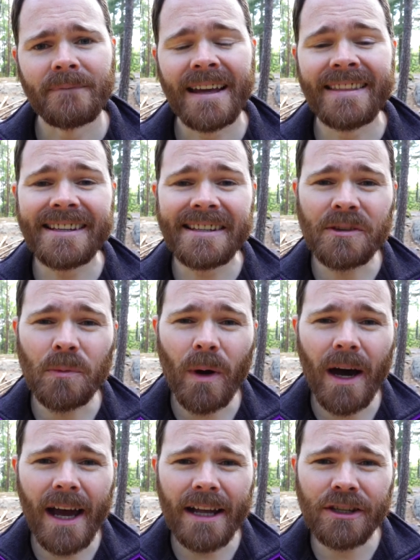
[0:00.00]
And this is
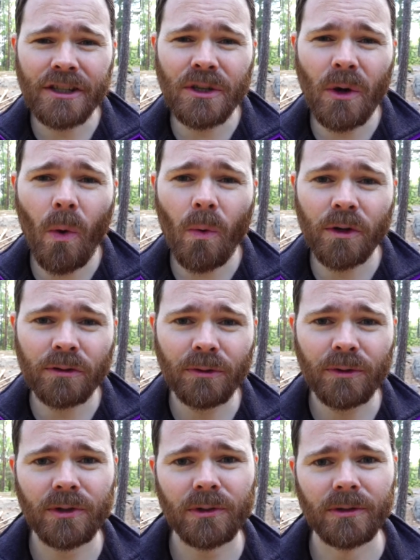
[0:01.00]
why it's so
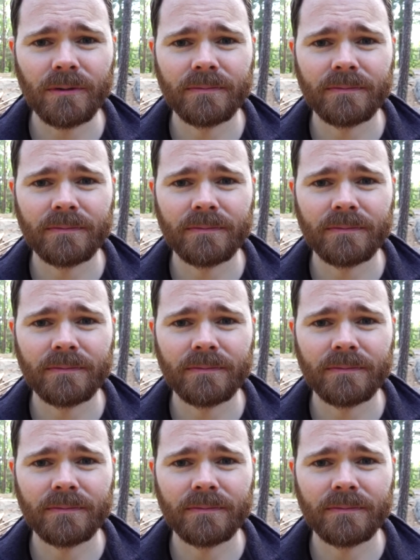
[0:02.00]
crucial.